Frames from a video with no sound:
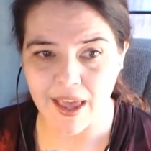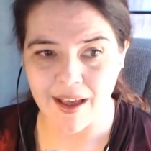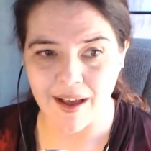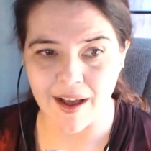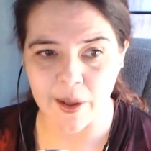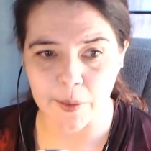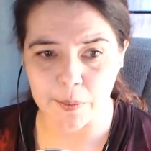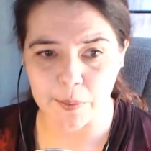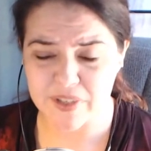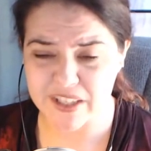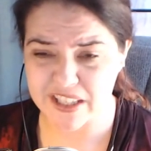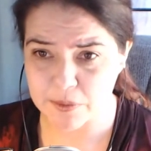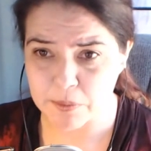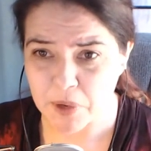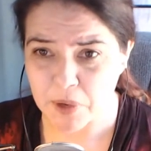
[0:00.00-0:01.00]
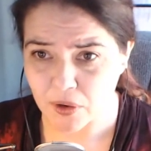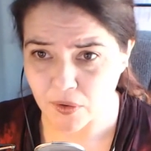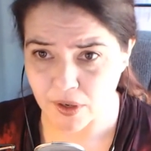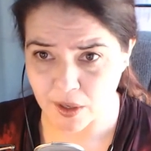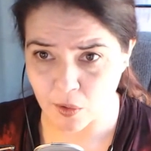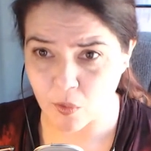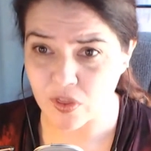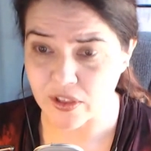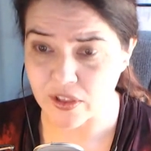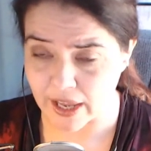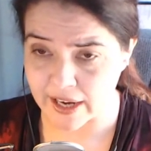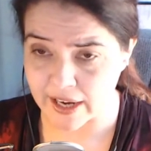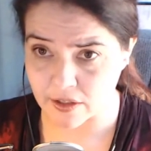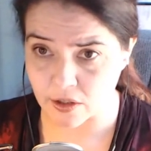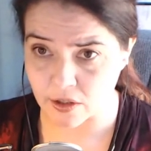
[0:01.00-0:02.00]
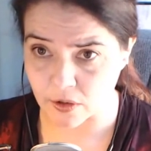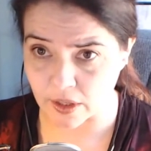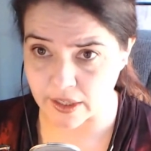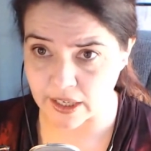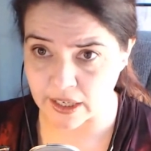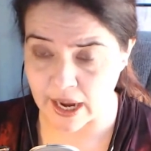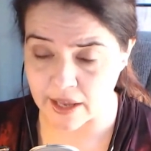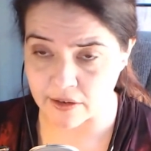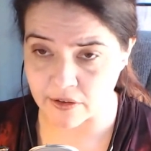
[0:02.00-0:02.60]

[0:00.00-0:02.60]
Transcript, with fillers: um, smearing the light that you're looking at in